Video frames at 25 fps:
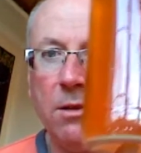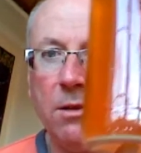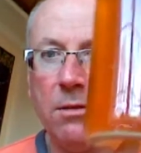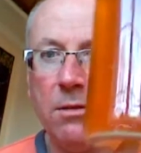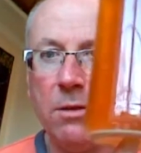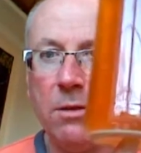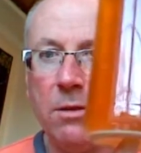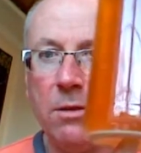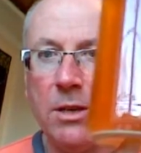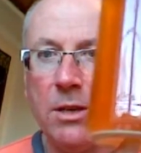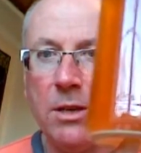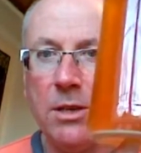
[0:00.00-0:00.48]

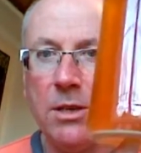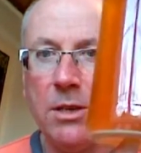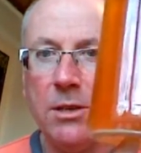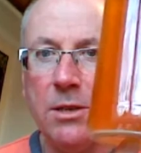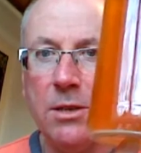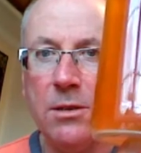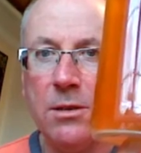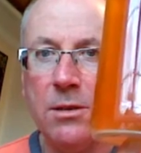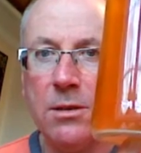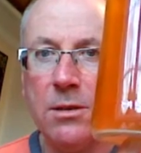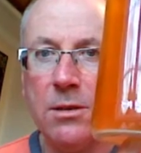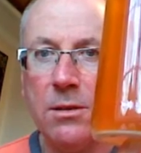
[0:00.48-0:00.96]
no
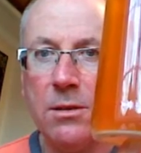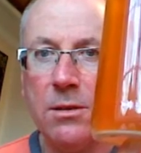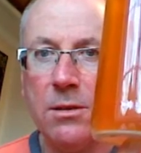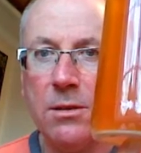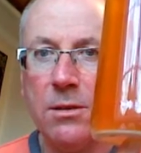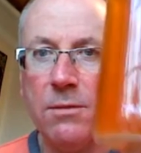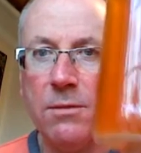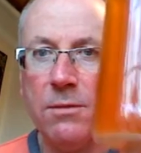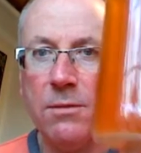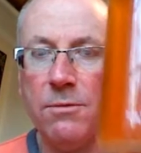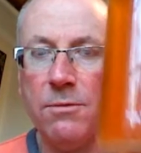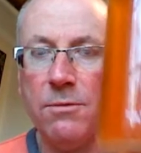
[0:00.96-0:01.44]
additions,
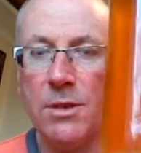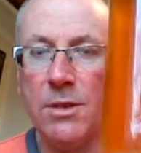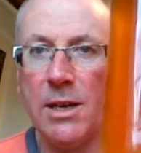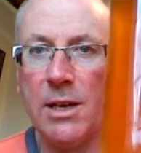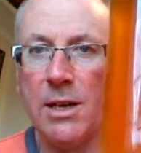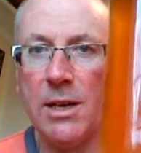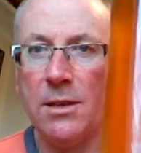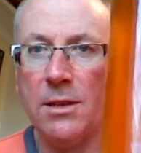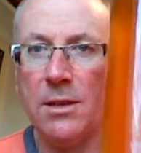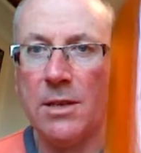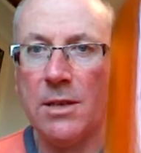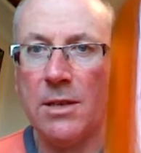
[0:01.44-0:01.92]

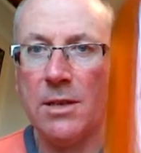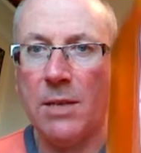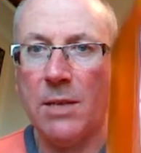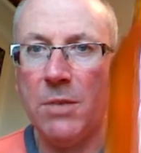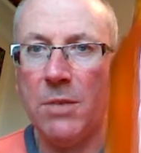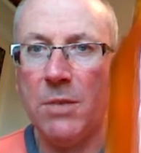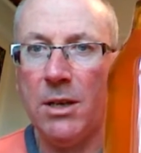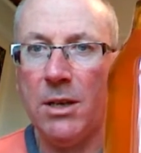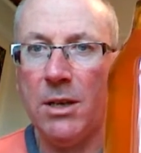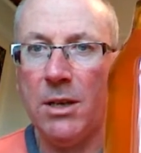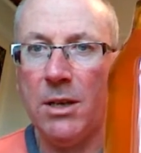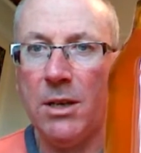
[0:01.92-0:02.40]
retain the
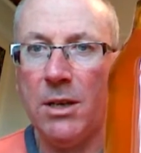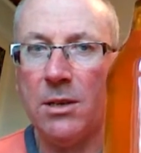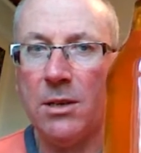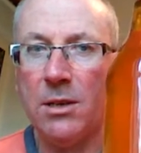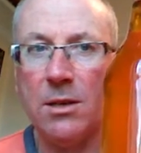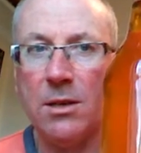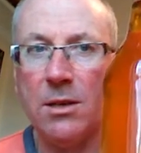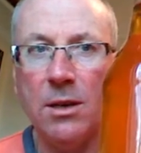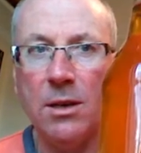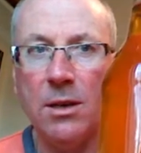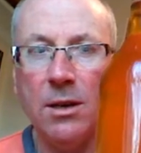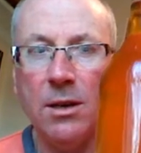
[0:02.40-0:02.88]
same
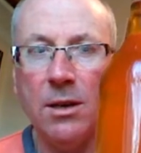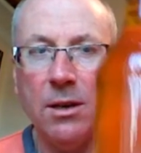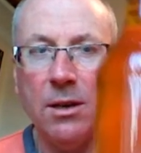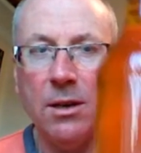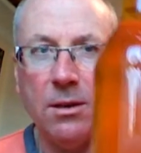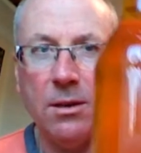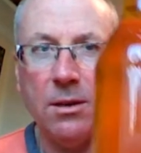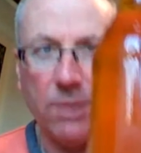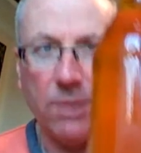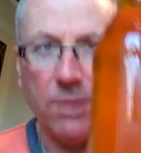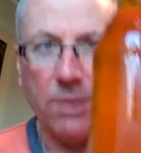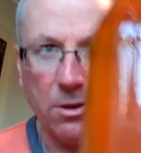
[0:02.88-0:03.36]
yeast.
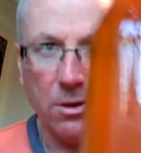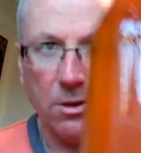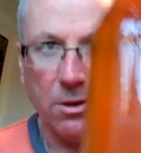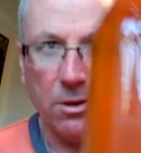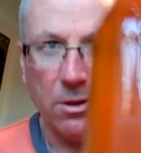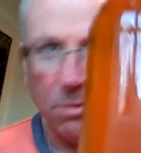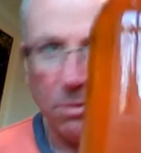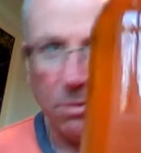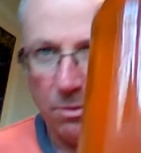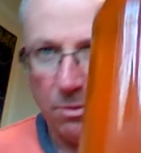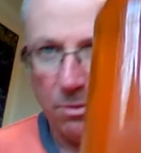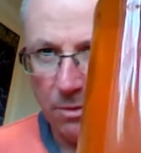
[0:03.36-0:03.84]
I've had a
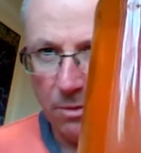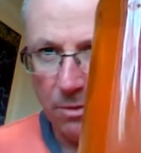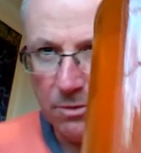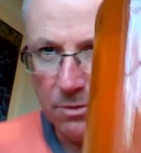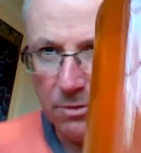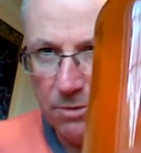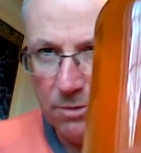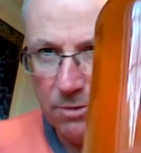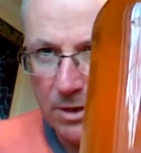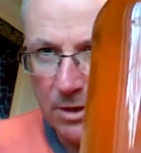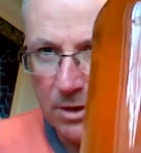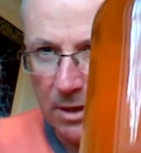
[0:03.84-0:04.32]
couple of
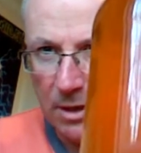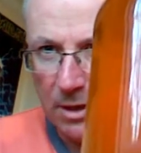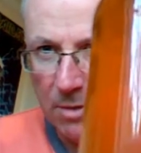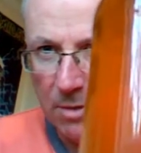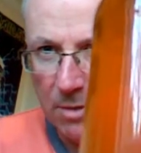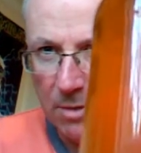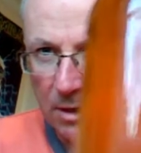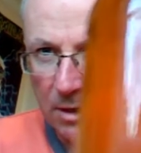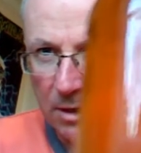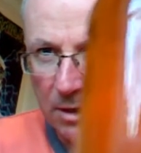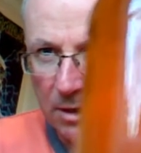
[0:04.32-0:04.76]
problems recently by